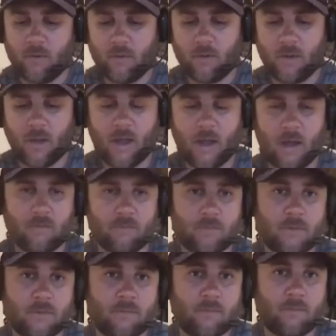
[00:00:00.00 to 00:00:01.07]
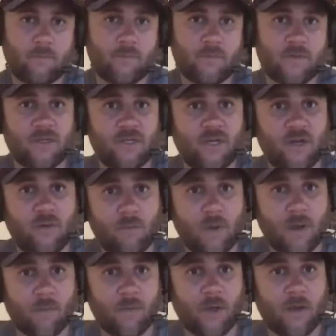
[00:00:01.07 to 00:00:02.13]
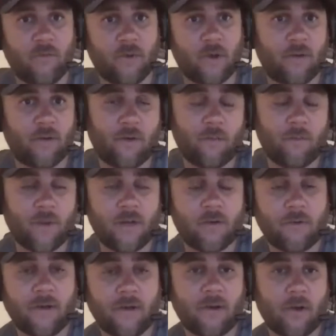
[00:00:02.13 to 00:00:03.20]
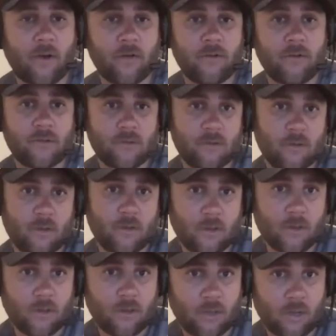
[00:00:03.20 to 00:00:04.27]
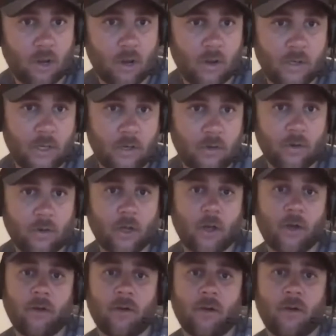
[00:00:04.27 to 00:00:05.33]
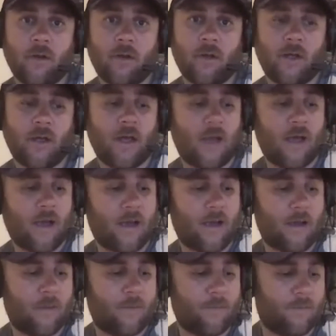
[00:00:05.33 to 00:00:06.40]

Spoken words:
um, since you can remember, even though you only been diagnosed, a year ago. Um,